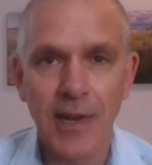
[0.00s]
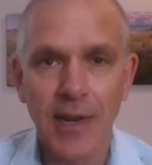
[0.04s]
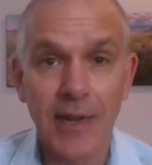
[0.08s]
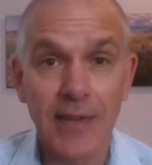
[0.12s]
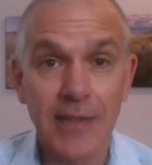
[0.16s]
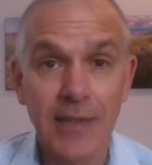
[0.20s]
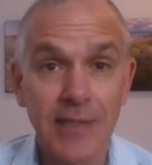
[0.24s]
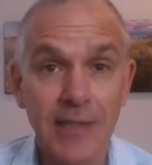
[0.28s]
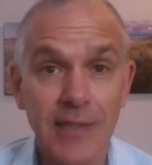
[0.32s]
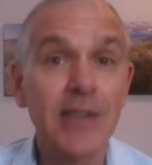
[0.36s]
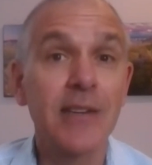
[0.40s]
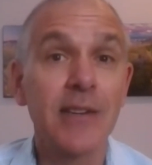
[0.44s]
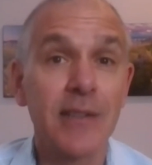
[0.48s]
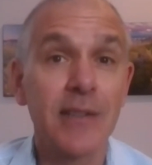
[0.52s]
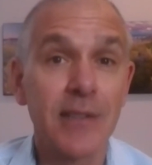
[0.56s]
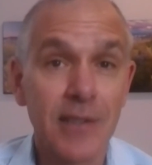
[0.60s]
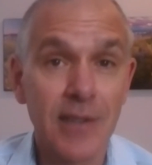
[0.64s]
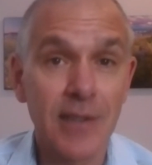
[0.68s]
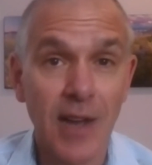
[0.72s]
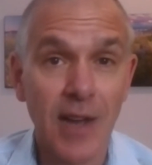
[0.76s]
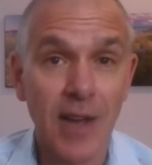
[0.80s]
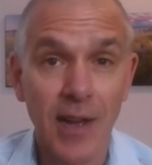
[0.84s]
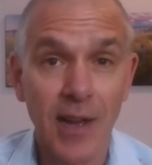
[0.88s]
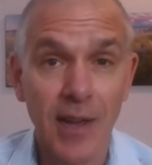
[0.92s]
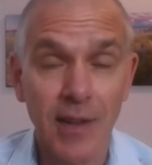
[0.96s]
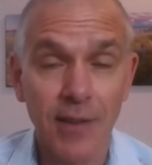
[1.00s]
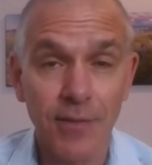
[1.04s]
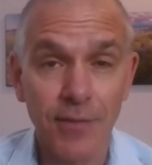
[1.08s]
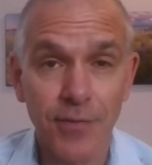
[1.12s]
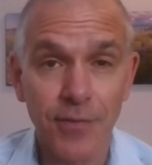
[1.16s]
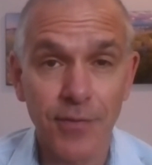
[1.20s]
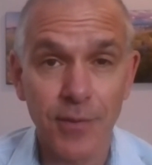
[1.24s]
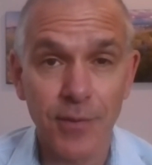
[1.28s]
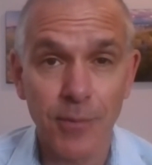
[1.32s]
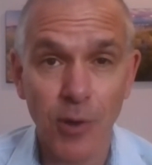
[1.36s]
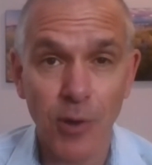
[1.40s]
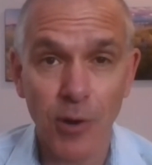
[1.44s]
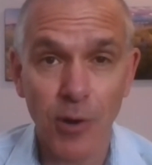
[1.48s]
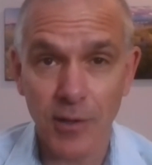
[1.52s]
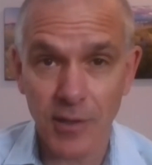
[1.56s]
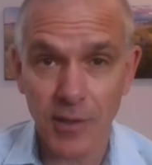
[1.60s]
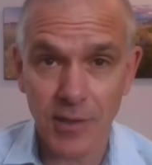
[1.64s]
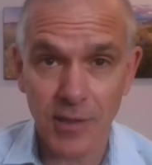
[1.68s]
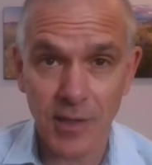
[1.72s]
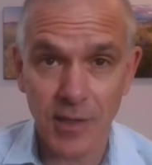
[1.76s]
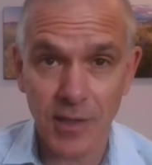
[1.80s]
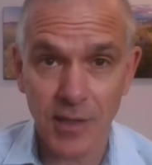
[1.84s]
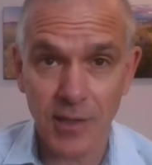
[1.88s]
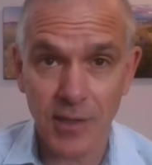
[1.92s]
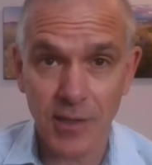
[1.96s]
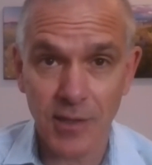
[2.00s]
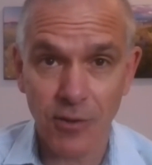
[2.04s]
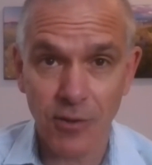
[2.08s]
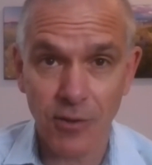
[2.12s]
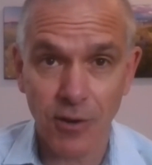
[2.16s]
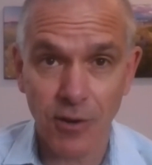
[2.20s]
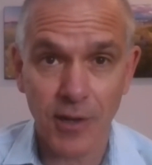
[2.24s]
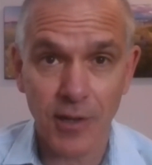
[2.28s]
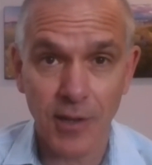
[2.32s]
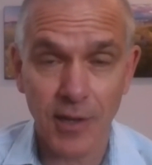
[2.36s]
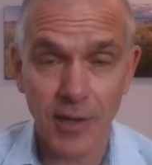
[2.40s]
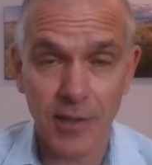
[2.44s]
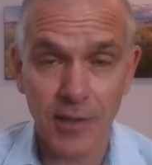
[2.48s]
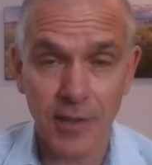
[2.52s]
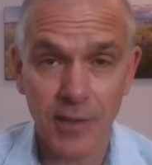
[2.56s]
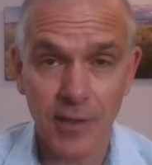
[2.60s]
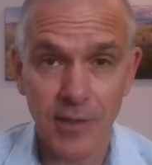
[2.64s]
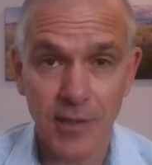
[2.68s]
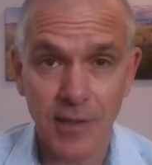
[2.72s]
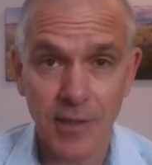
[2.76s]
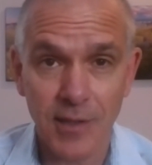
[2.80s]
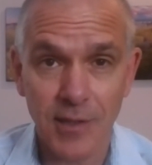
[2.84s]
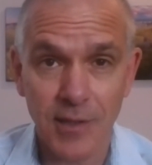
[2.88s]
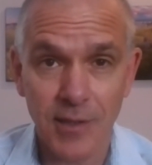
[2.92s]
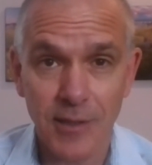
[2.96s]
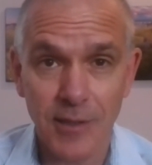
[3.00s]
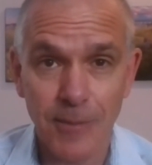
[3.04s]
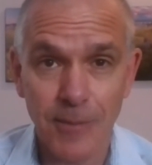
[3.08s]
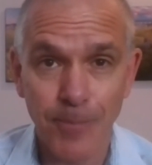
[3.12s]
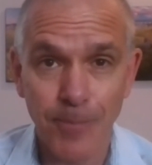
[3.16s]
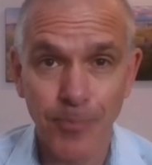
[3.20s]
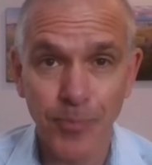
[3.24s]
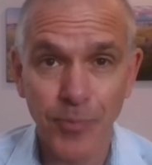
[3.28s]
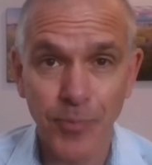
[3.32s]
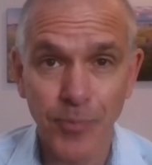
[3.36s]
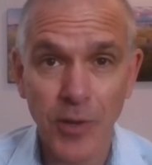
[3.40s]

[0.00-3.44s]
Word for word: didn't die from heart disease and chronic lung disease.